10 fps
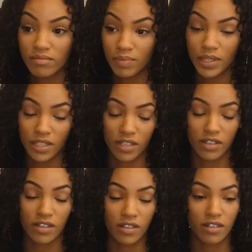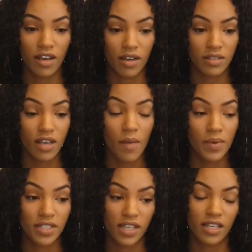particular
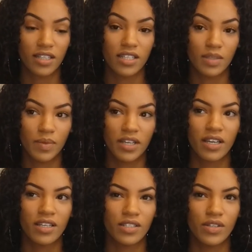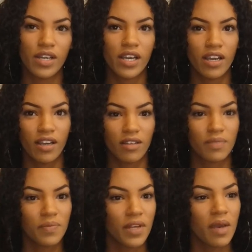topics like this, because you
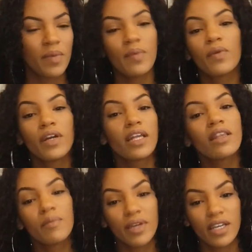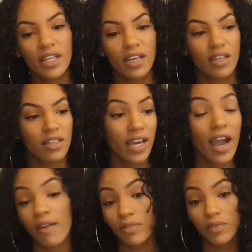hear people in the media, they
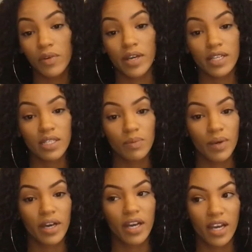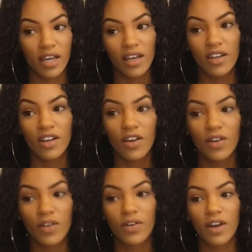have a voice, but, you
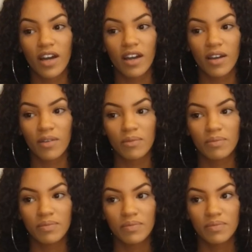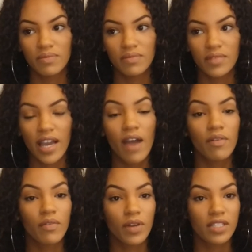know, they have
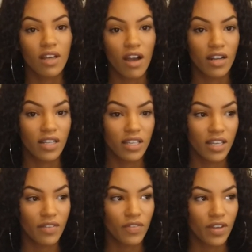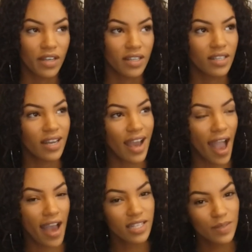a voice on a different
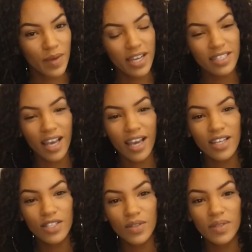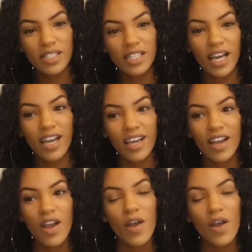aspect, I guess you would say,